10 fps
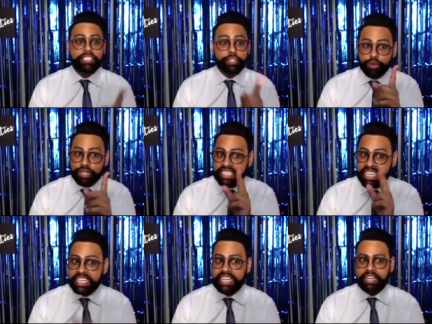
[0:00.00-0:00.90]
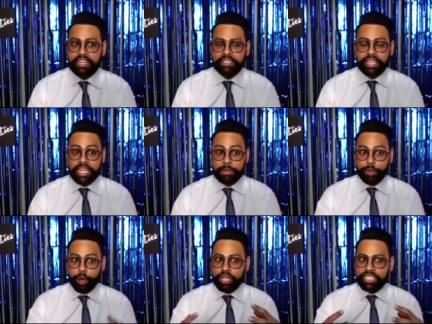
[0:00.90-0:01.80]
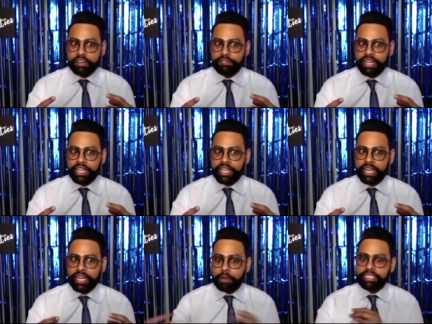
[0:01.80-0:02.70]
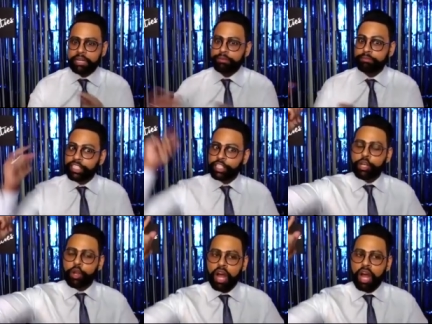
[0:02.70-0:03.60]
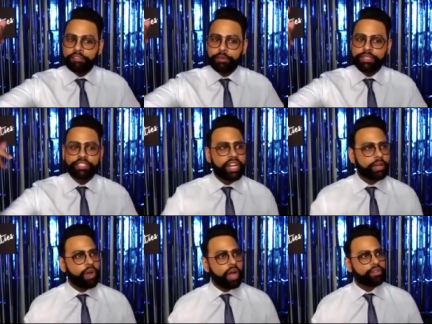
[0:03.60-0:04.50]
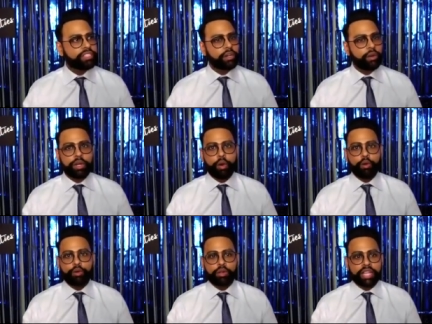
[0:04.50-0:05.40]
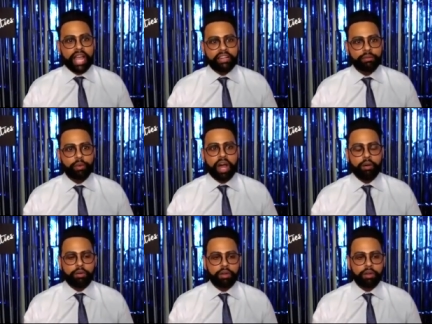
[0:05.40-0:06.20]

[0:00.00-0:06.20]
So does Nikki. They keep a lot of stuff in, and then it comes out much afterwards. Like, wow, you're still holding on to all that. Wow.